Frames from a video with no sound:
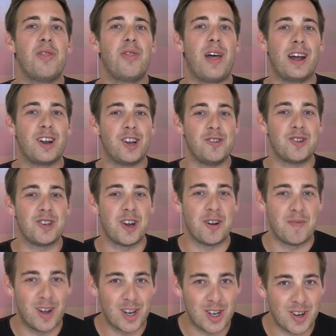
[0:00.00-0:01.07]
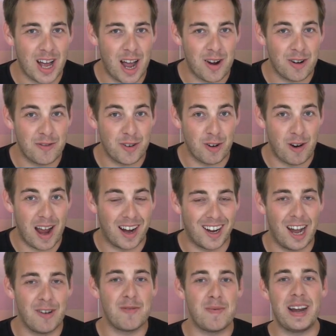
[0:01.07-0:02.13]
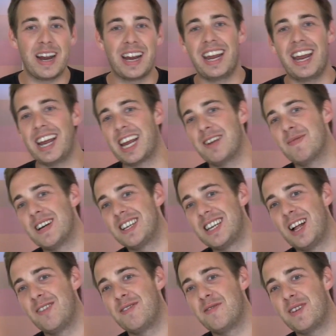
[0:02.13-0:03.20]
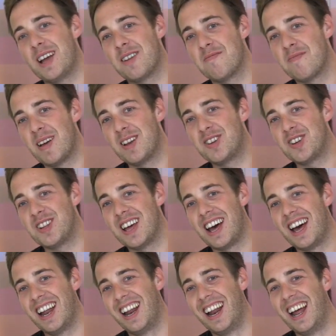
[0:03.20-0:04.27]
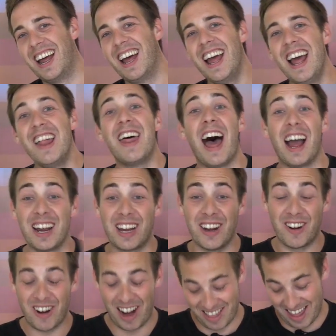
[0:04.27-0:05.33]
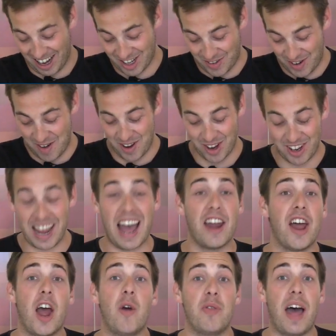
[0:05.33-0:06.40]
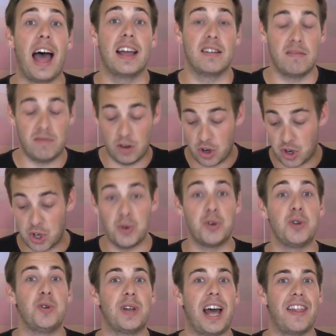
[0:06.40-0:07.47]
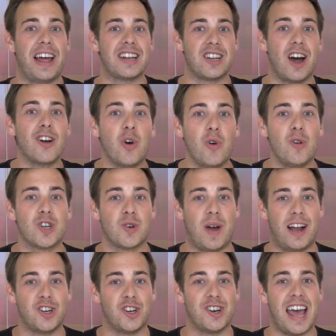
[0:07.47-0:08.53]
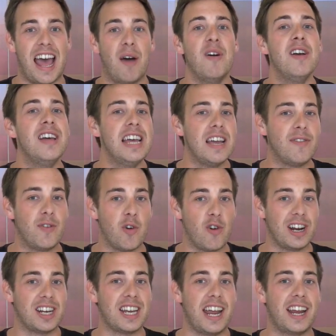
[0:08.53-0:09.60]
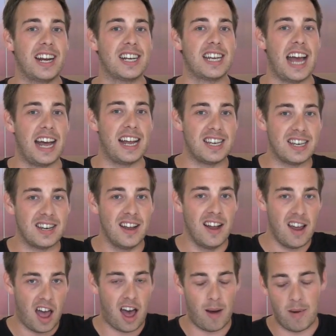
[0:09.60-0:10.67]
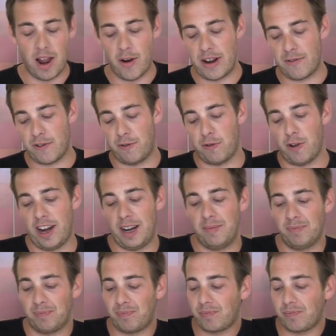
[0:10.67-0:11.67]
Thank you so much, Greg. I would have been kicking myself if we hadn't mentioned that. Thank you, Greg. Thanks very much. Yeah, no, do that. That's our call to action now. If you've already taken a test, upload it for free.